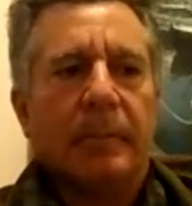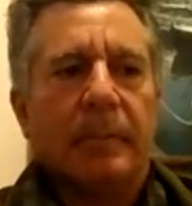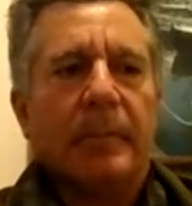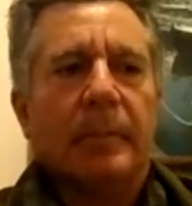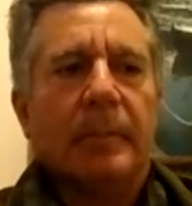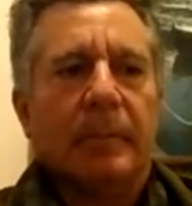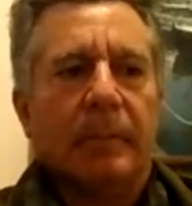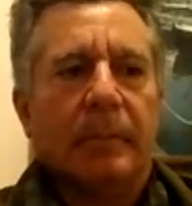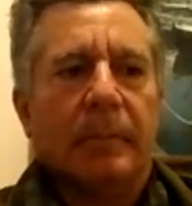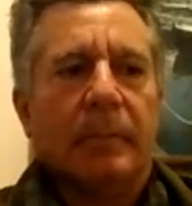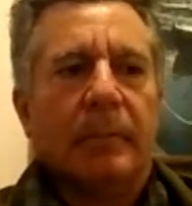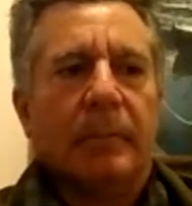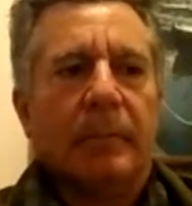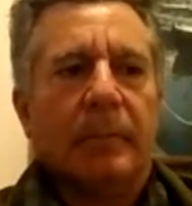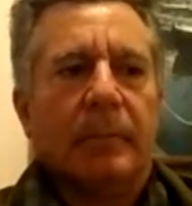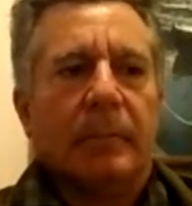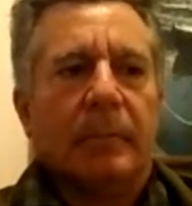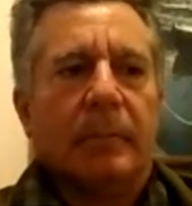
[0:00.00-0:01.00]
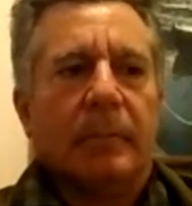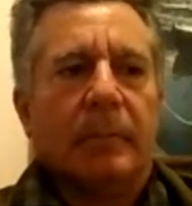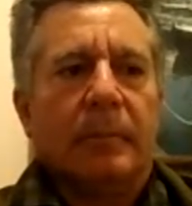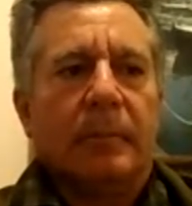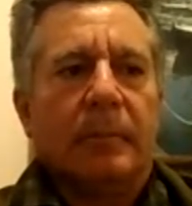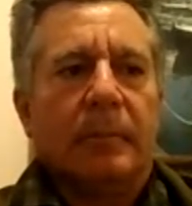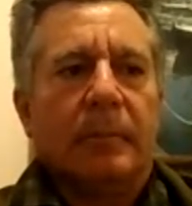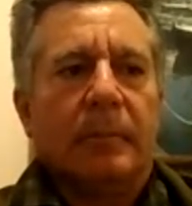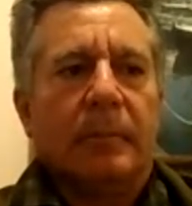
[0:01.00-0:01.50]

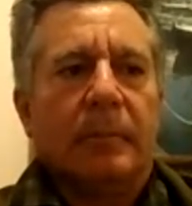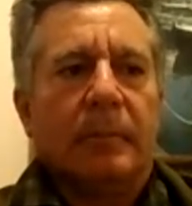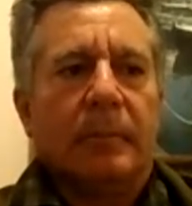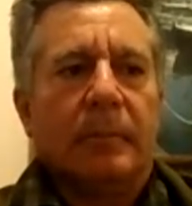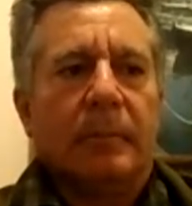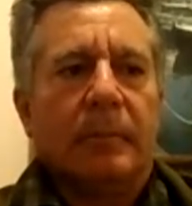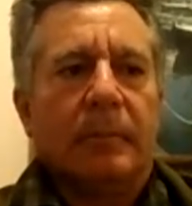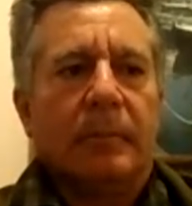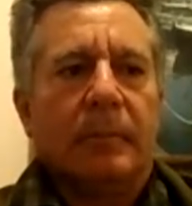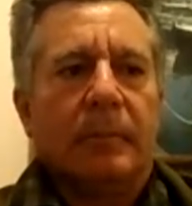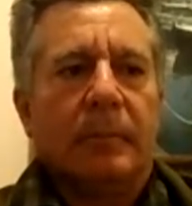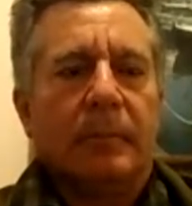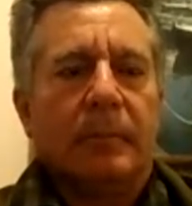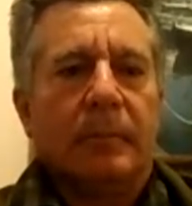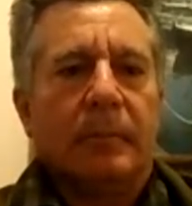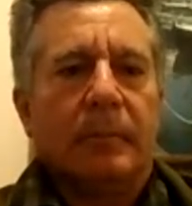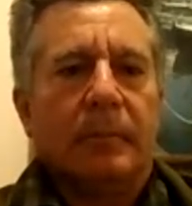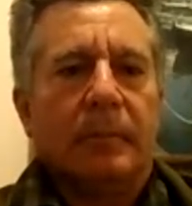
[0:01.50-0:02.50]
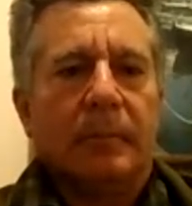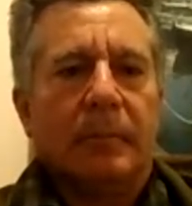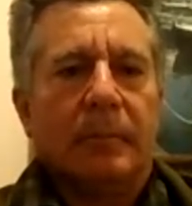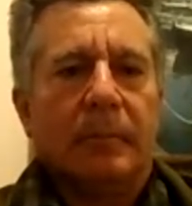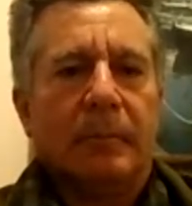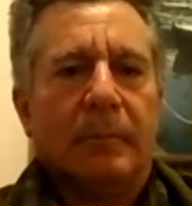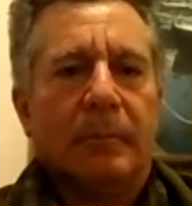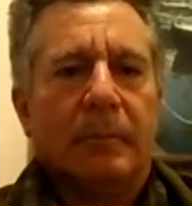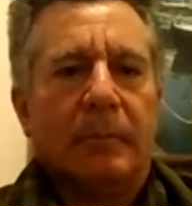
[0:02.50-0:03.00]

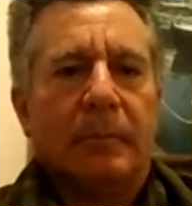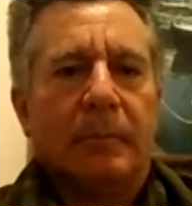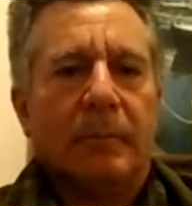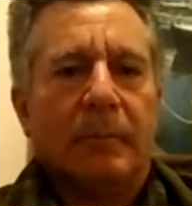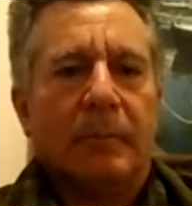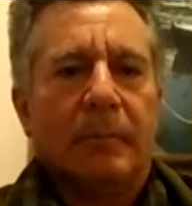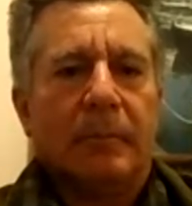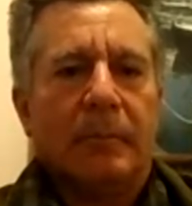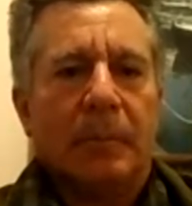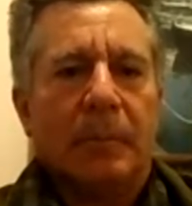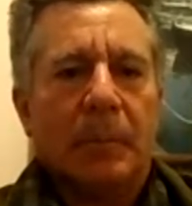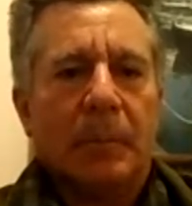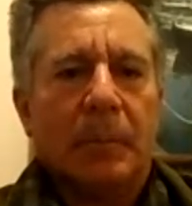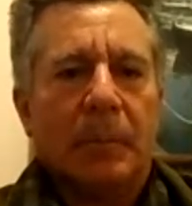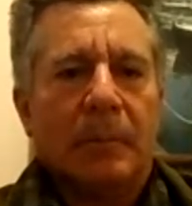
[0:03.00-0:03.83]
No words are spoken by the person on screen.